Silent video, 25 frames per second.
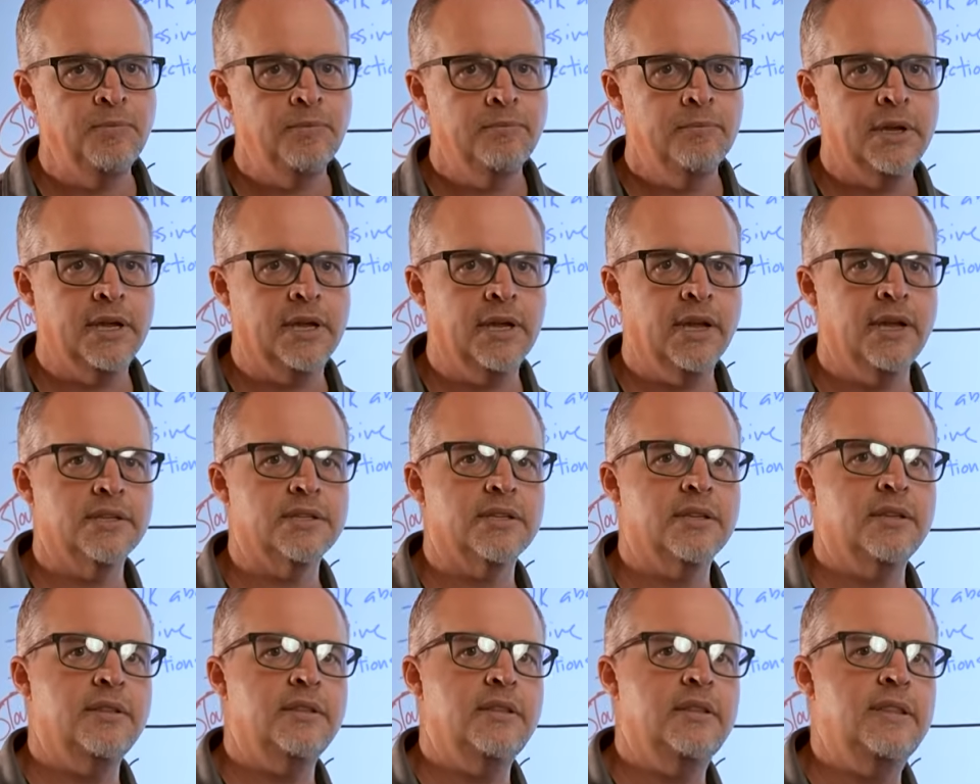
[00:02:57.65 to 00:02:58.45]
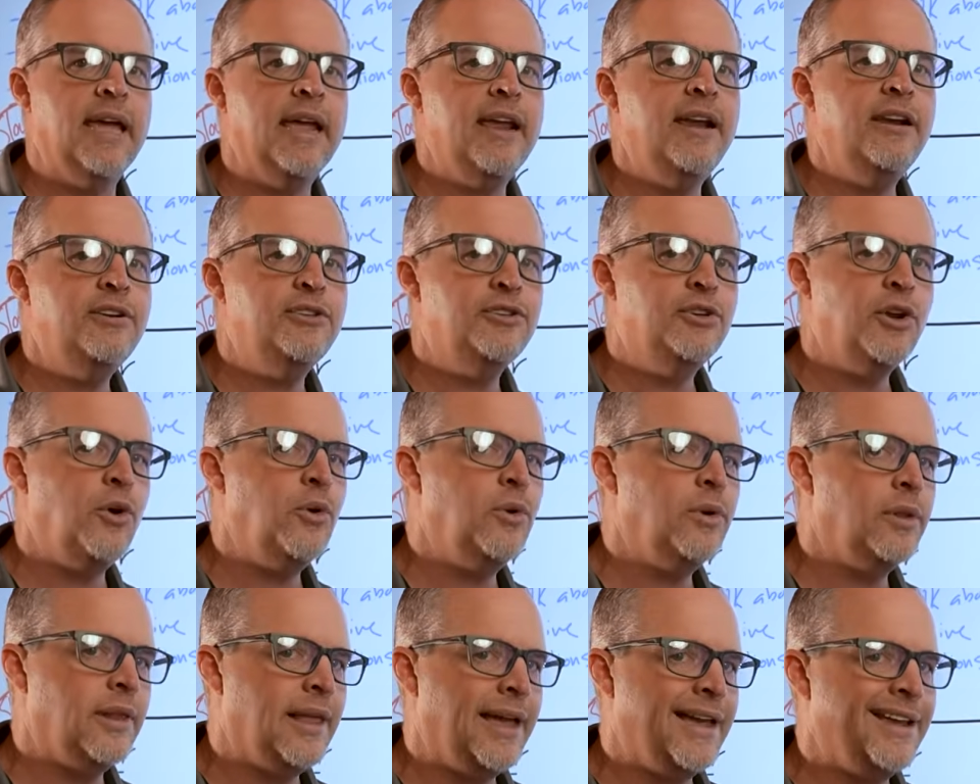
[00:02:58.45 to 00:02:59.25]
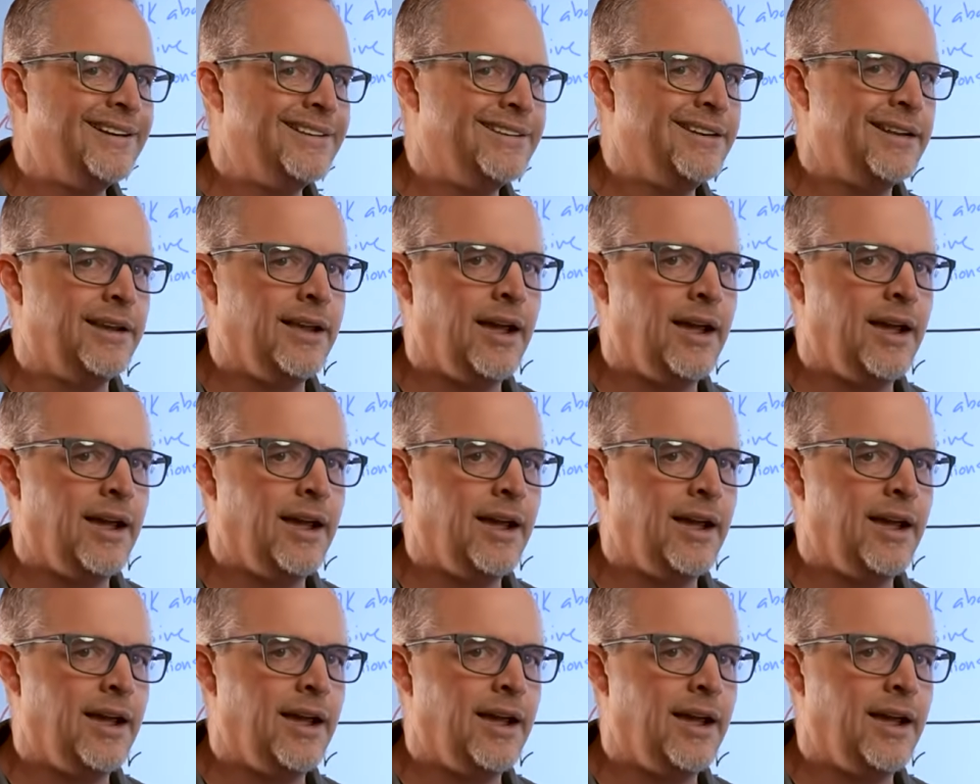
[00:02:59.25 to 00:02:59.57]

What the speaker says: because they don't like to